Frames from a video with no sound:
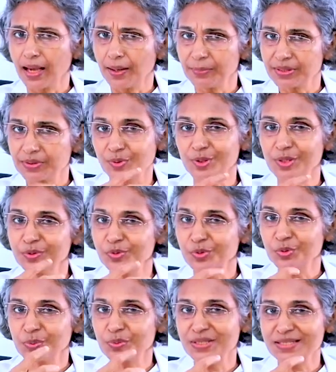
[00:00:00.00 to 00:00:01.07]
Only
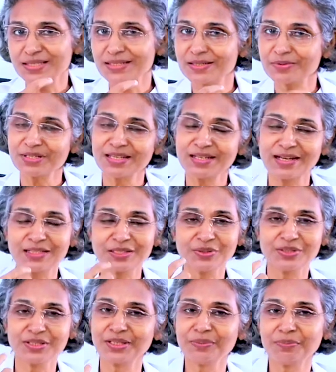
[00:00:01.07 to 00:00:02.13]
through the muscles we can
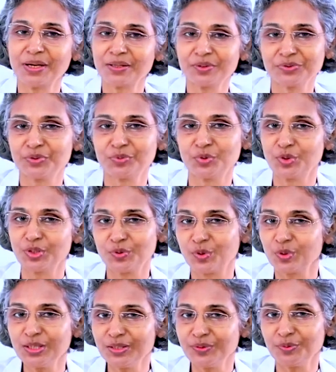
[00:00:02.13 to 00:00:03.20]
activate any part of the body.
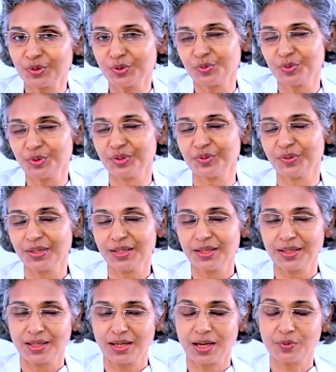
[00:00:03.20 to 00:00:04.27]
Only
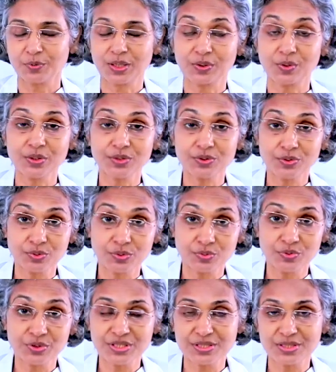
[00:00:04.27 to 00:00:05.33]
according to our
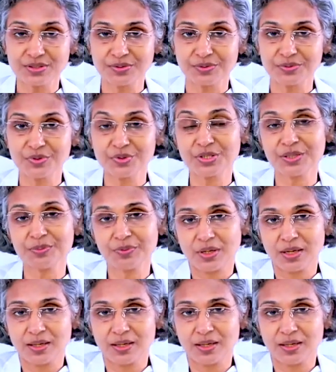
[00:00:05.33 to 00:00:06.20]
wish, you can